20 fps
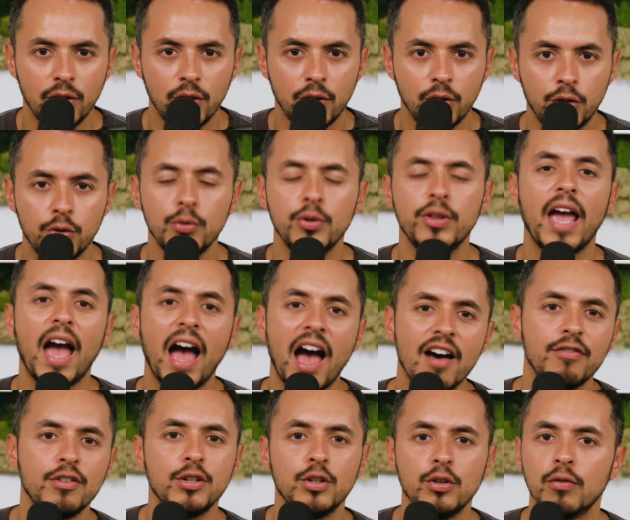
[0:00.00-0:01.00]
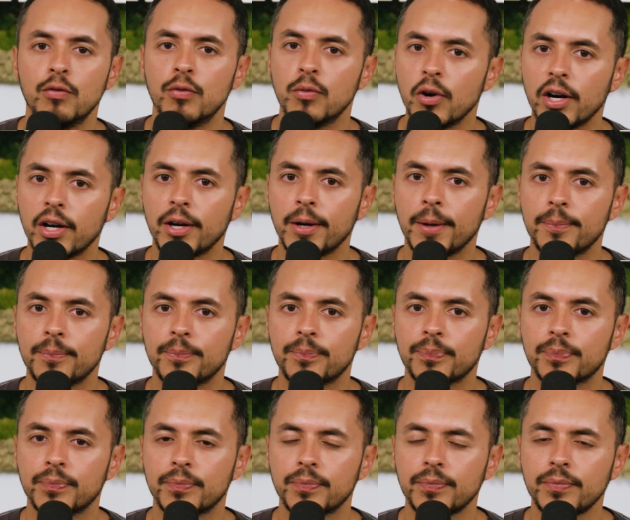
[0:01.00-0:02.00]
through the avenue of work.
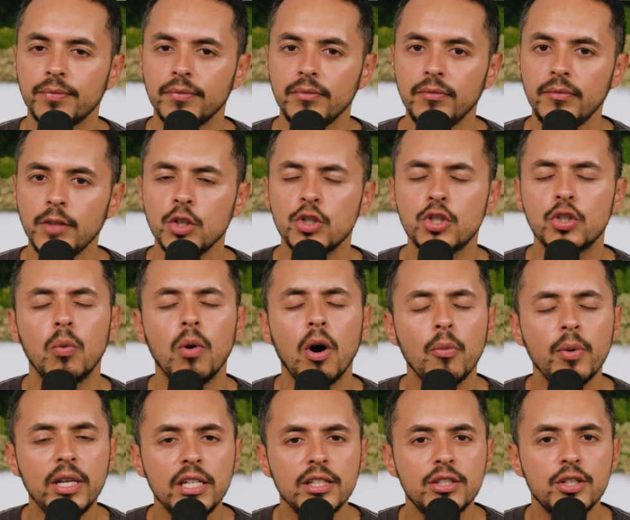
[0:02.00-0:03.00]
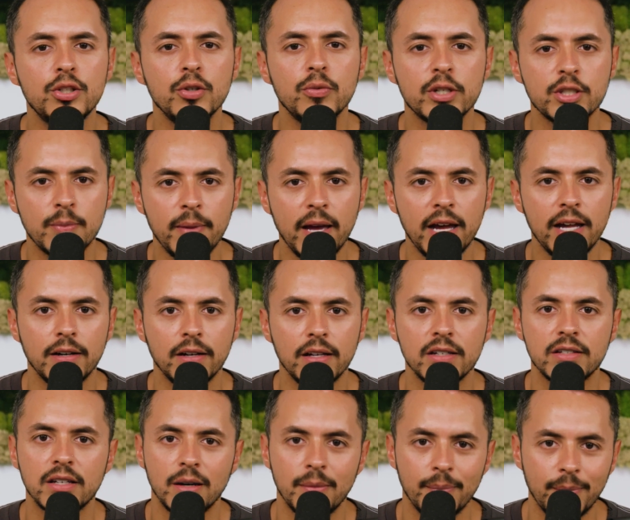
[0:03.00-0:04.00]
So, what we need to do as men
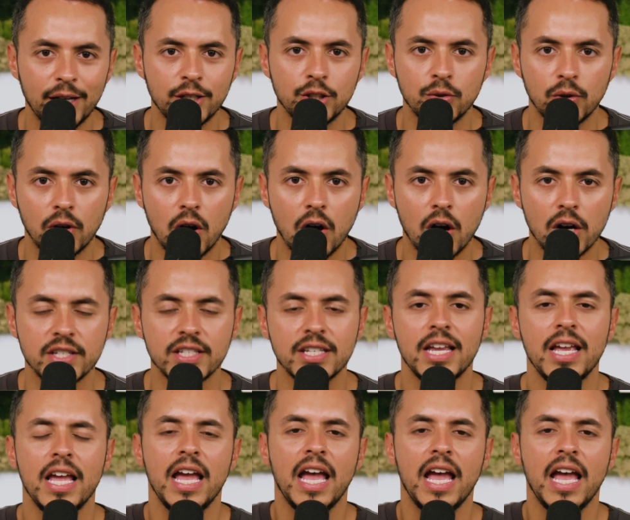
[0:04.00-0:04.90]
is come back to our hearts.